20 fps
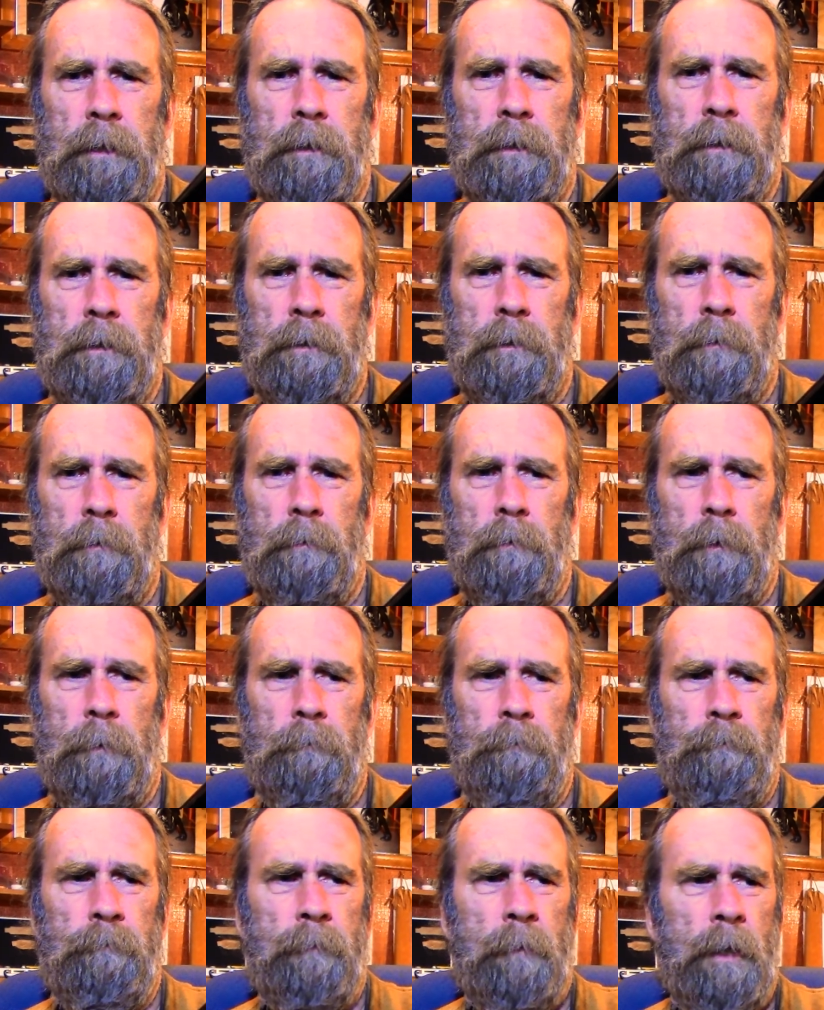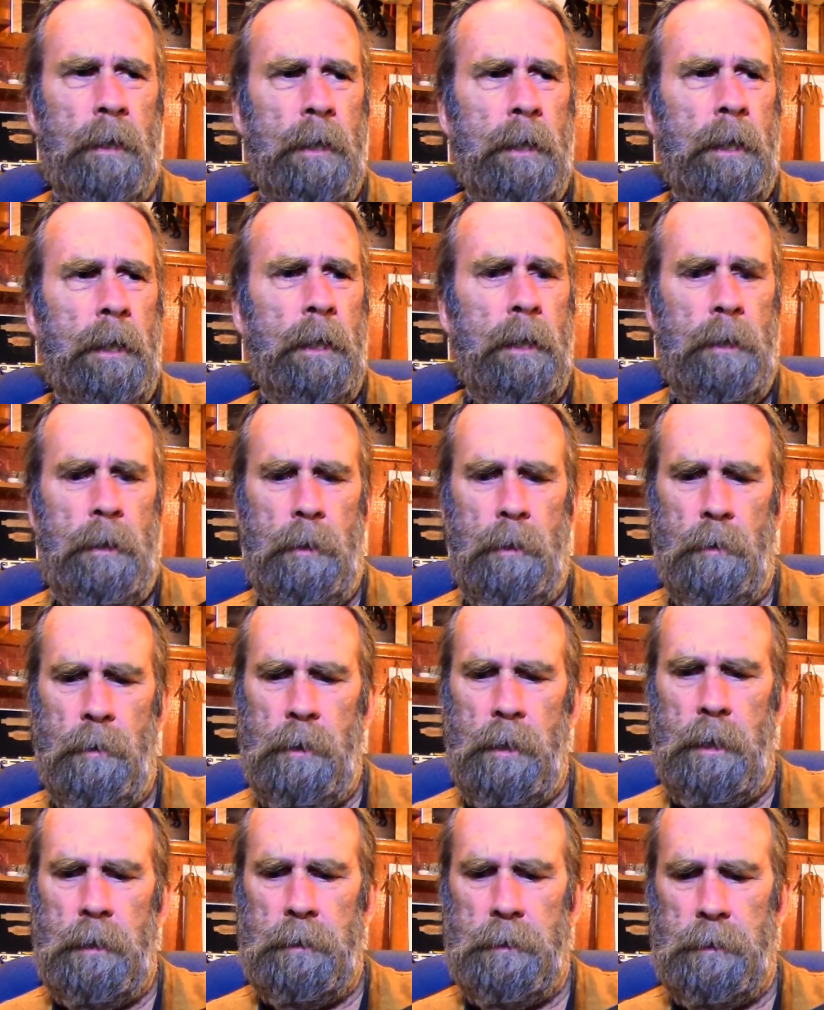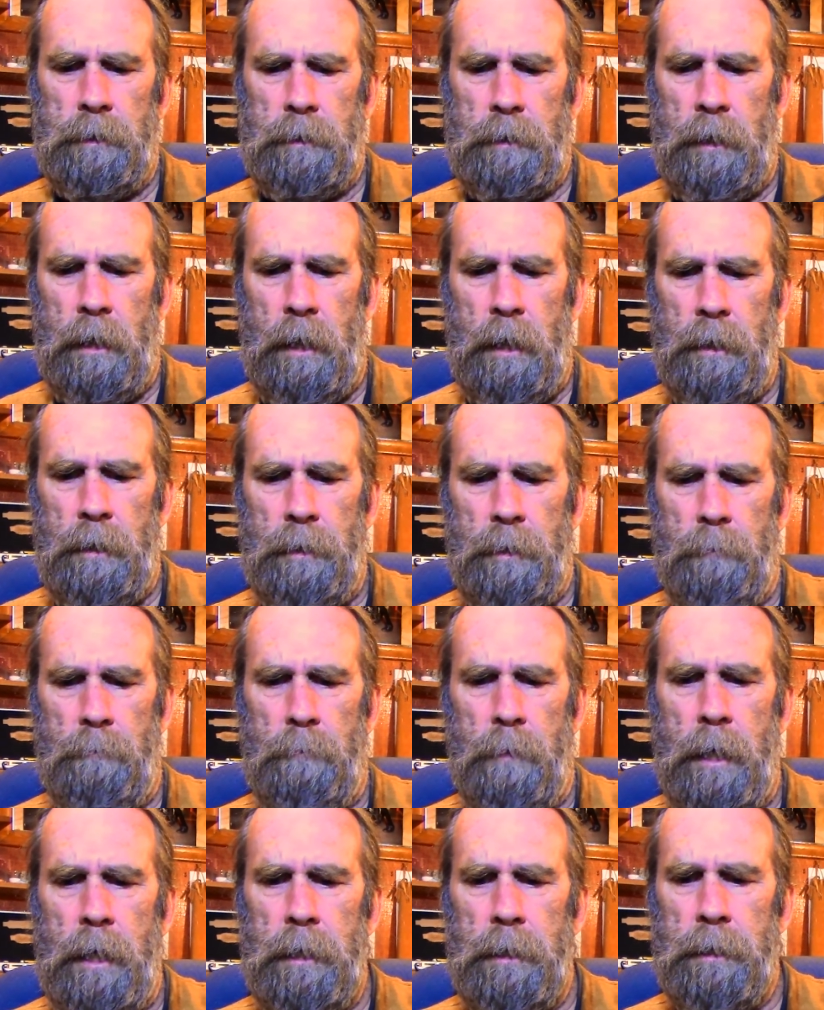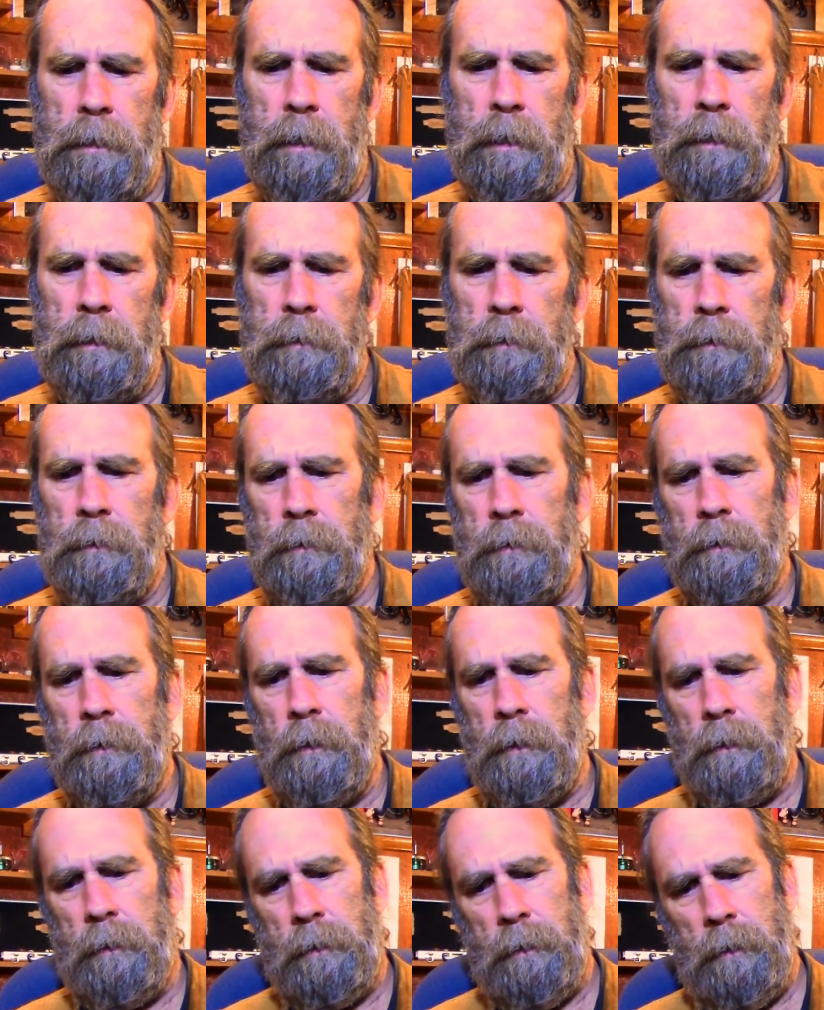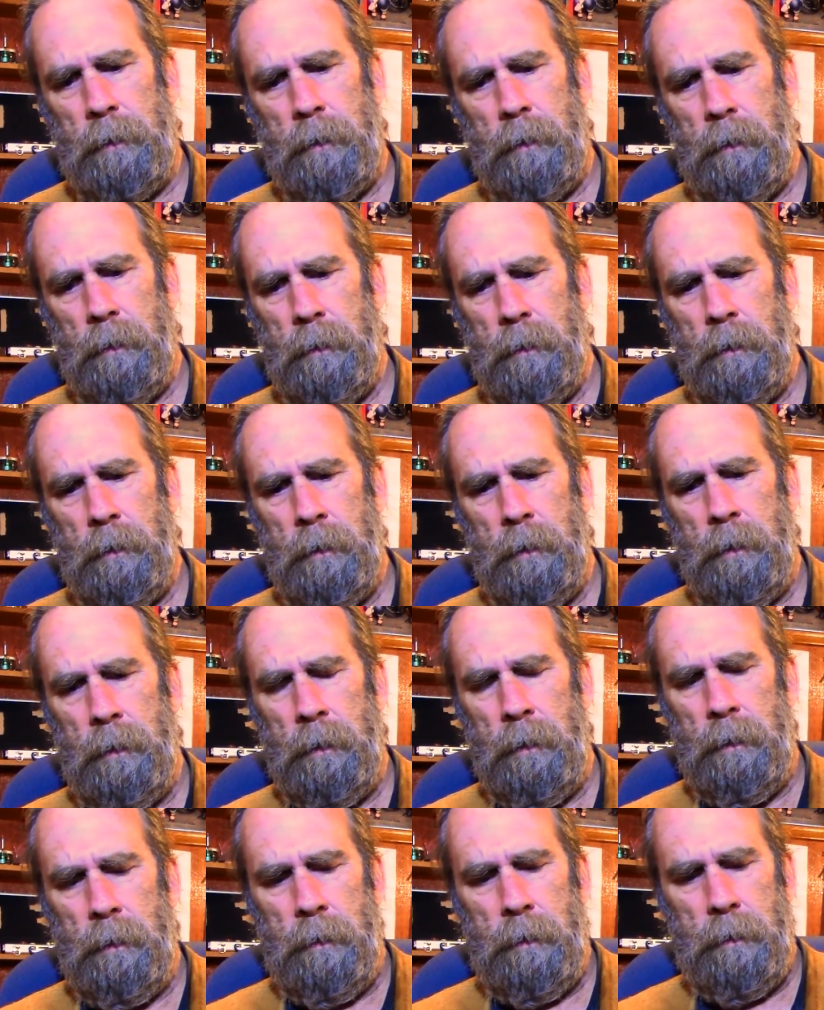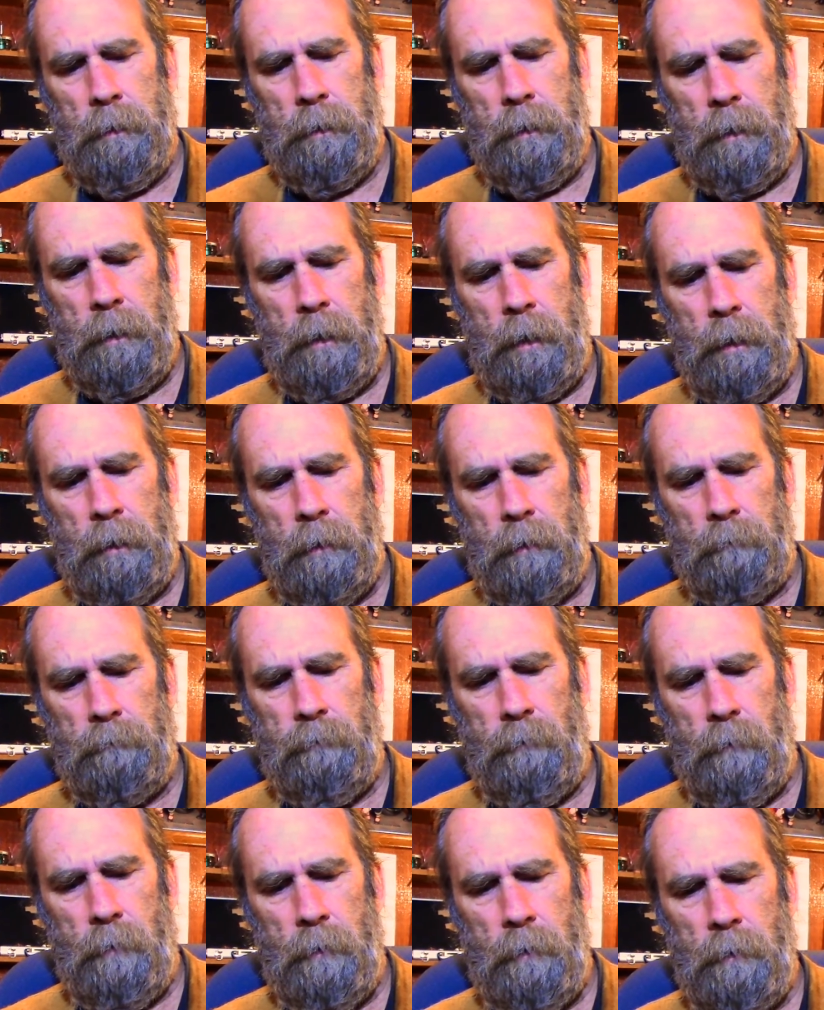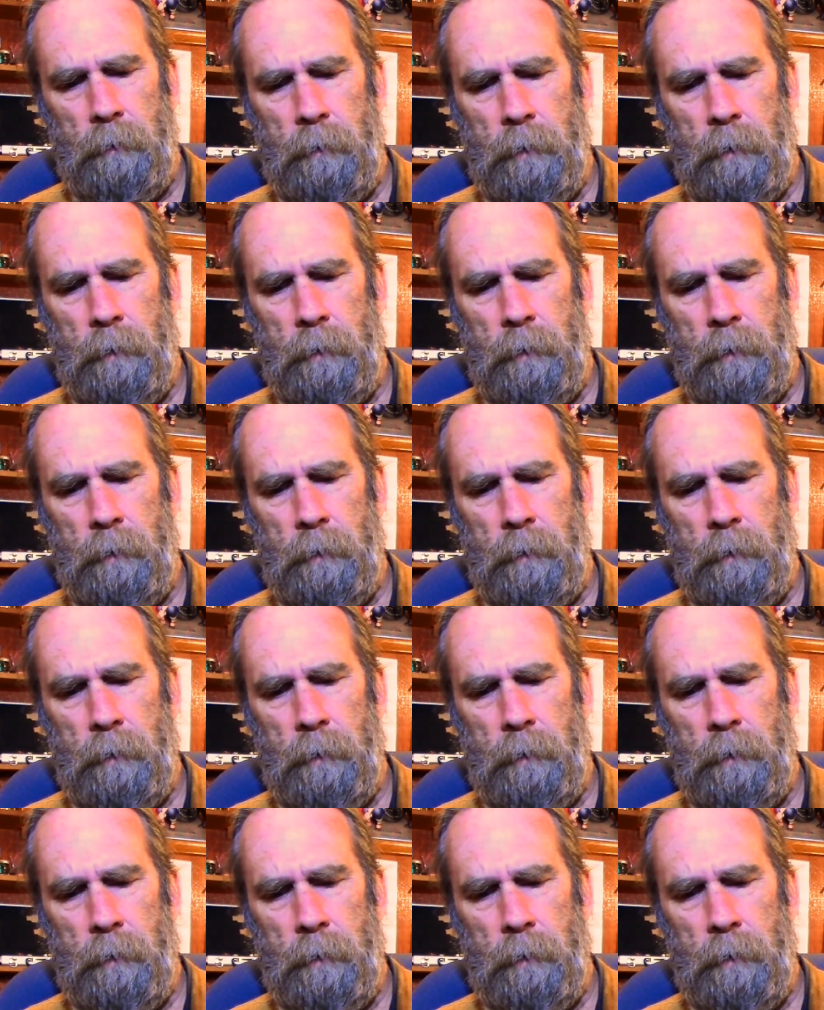So you know, that's kind of the main things that I look for.